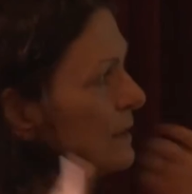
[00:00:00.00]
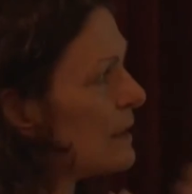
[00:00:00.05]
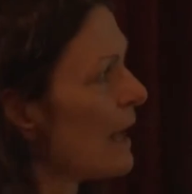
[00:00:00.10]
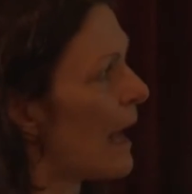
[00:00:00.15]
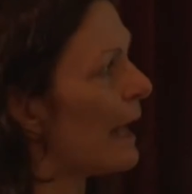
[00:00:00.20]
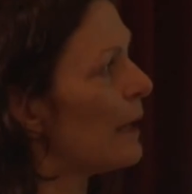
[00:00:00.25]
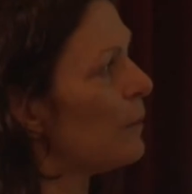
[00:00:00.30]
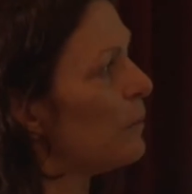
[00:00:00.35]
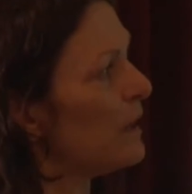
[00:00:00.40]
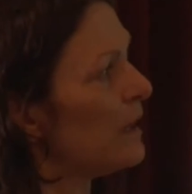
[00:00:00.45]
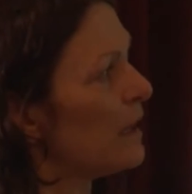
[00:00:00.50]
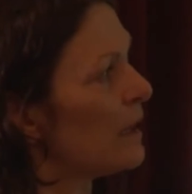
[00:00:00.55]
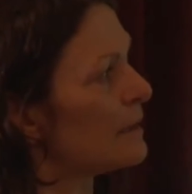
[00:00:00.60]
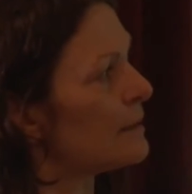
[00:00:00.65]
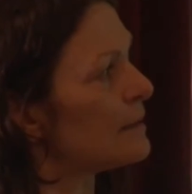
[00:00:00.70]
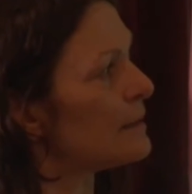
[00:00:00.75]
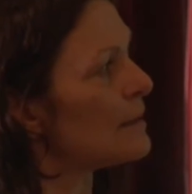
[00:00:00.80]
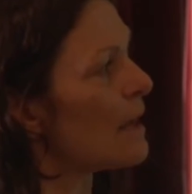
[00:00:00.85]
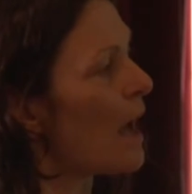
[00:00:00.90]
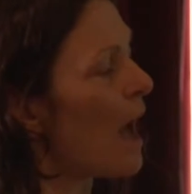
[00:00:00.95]
the
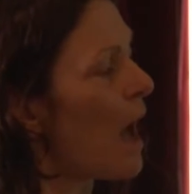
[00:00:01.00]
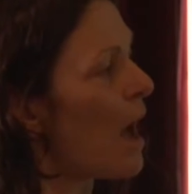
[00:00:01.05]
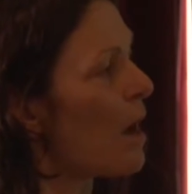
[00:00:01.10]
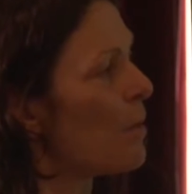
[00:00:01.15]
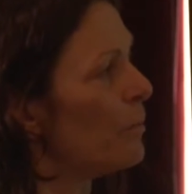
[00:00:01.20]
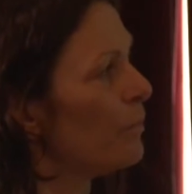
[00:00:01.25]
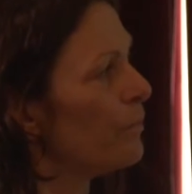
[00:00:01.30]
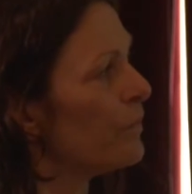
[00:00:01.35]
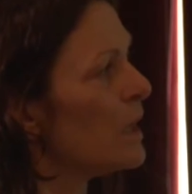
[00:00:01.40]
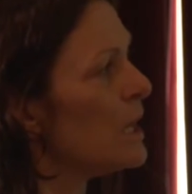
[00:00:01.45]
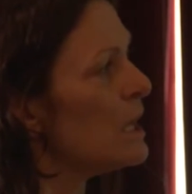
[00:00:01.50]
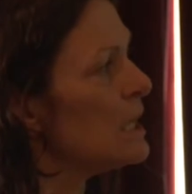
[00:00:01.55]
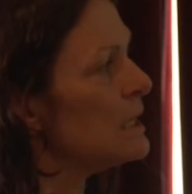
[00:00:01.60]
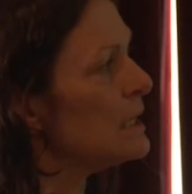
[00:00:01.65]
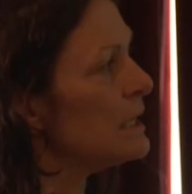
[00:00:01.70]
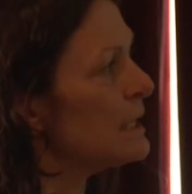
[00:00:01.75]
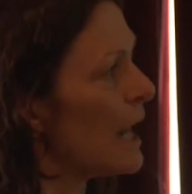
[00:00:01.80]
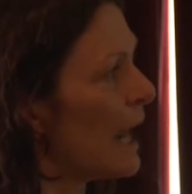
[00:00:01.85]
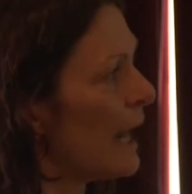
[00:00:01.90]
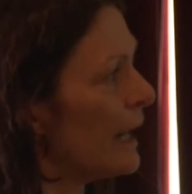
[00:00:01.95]
ABS
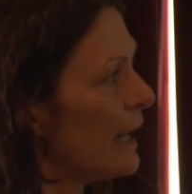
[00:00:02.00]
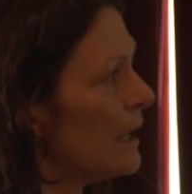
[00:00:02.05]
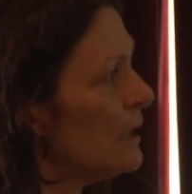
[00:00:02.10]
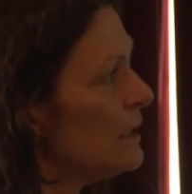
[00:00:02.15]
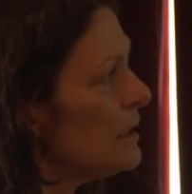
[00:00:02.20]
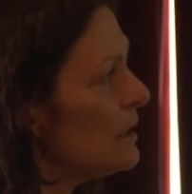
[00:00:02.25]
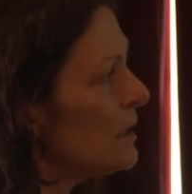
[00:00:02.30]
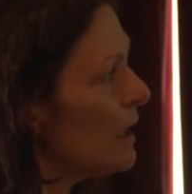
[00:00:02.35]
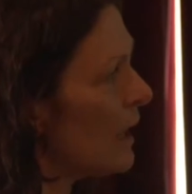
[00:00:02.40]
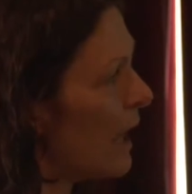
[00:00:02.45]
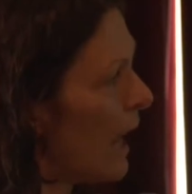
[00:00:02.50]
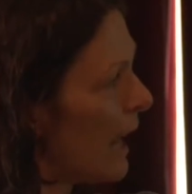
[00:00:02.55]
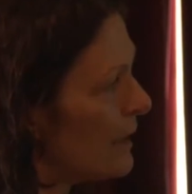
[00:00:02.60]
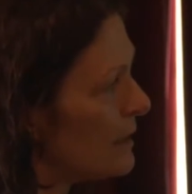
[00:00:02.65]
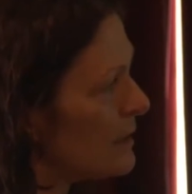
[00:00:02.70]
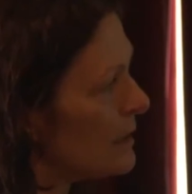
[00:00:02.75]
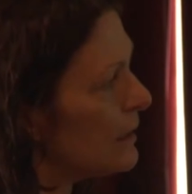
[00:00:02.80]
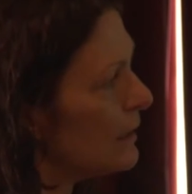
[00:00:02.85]
data and to